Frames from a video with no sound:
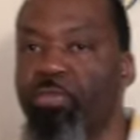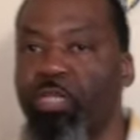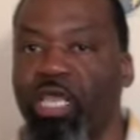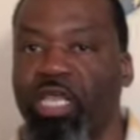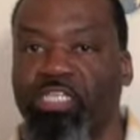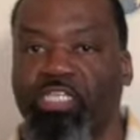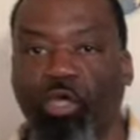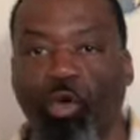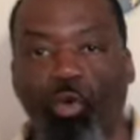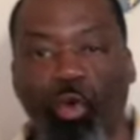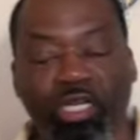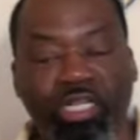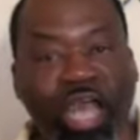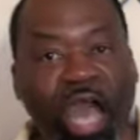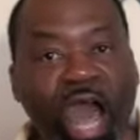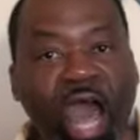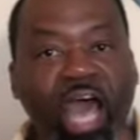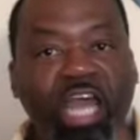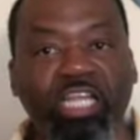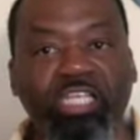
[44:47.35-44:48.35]
And so what
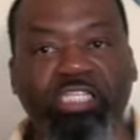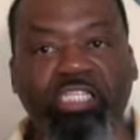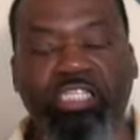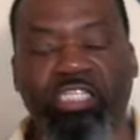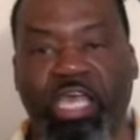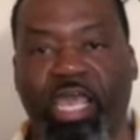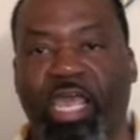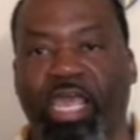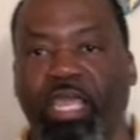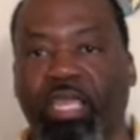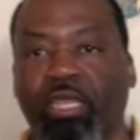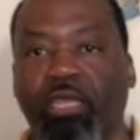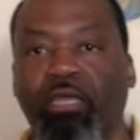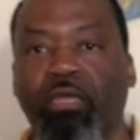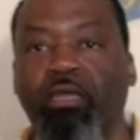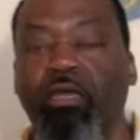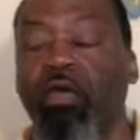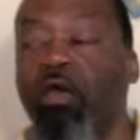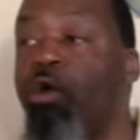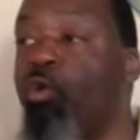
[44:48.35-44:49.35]
God is saying,
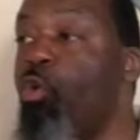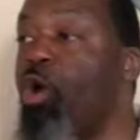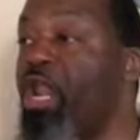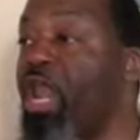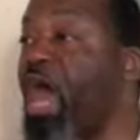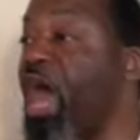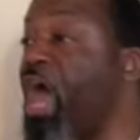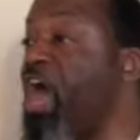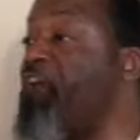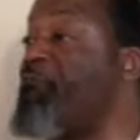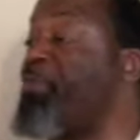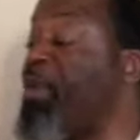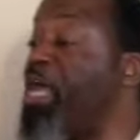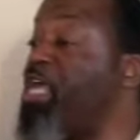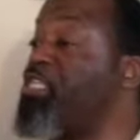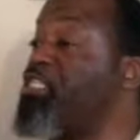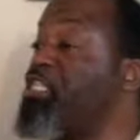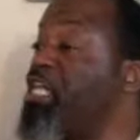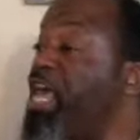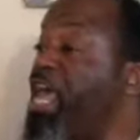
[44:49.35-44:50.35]
what I have
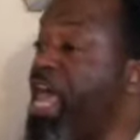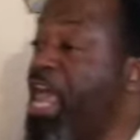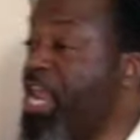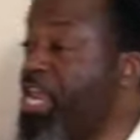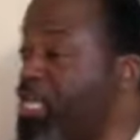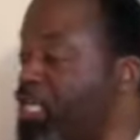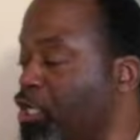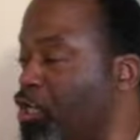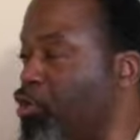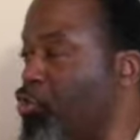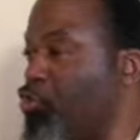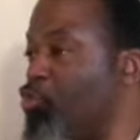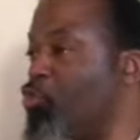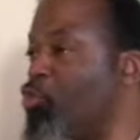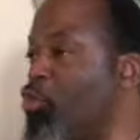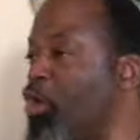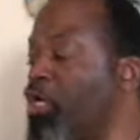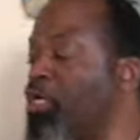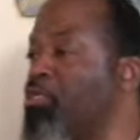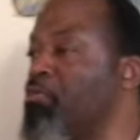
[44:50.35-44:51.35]
placed in
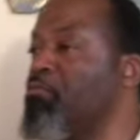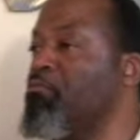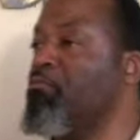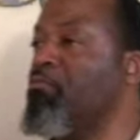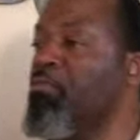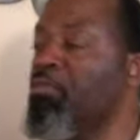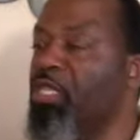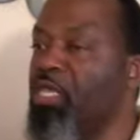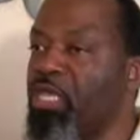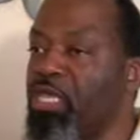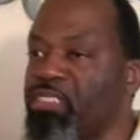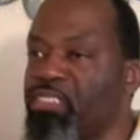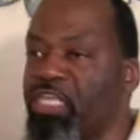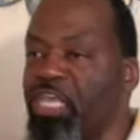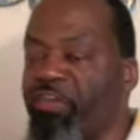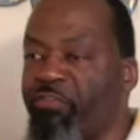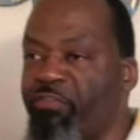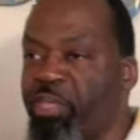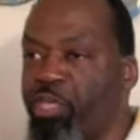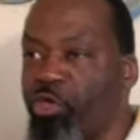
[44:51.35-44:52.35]
you is
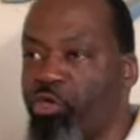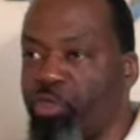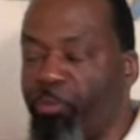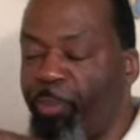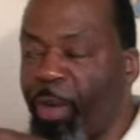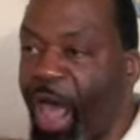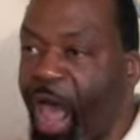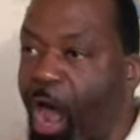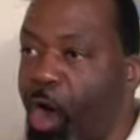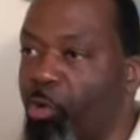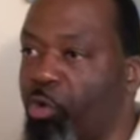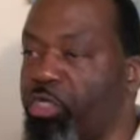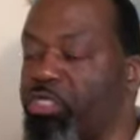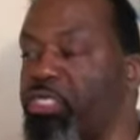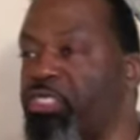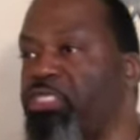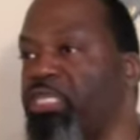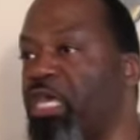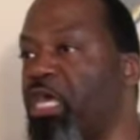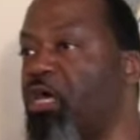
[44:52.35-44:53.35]
giving you the power
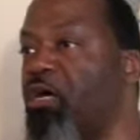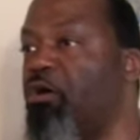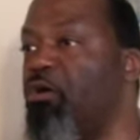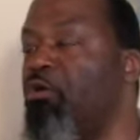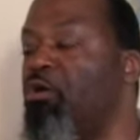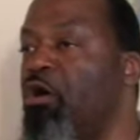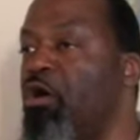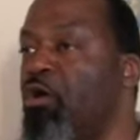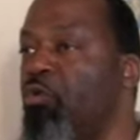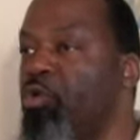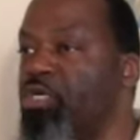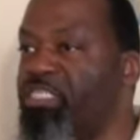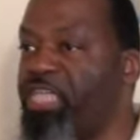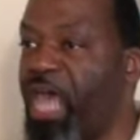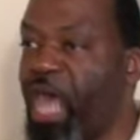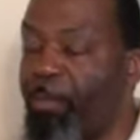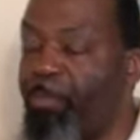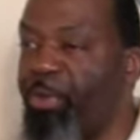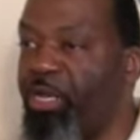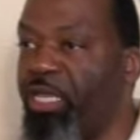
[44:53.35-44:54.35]
to deal with what's
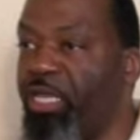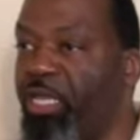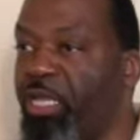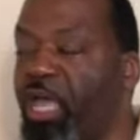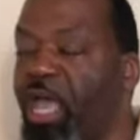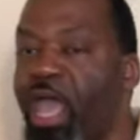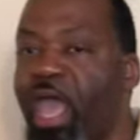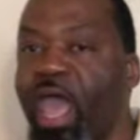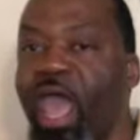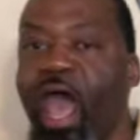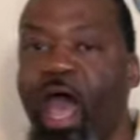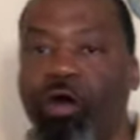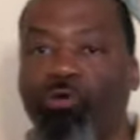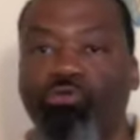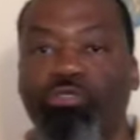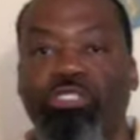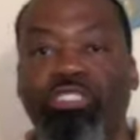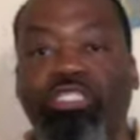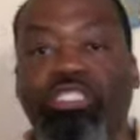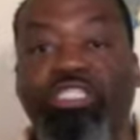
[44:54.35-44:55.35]
happening
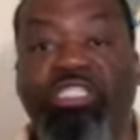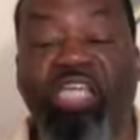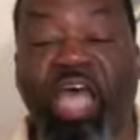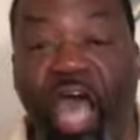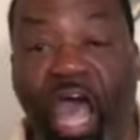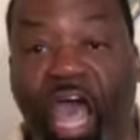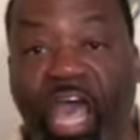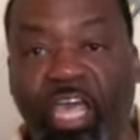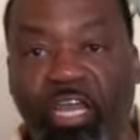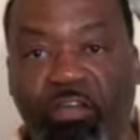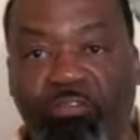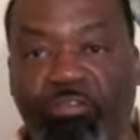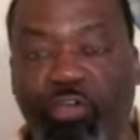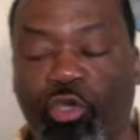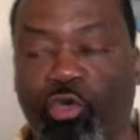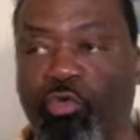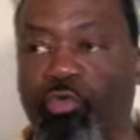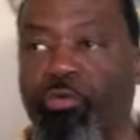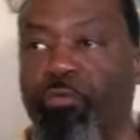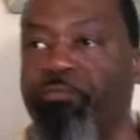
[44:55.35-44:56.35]
outside of
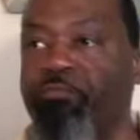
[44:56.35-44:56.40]
you.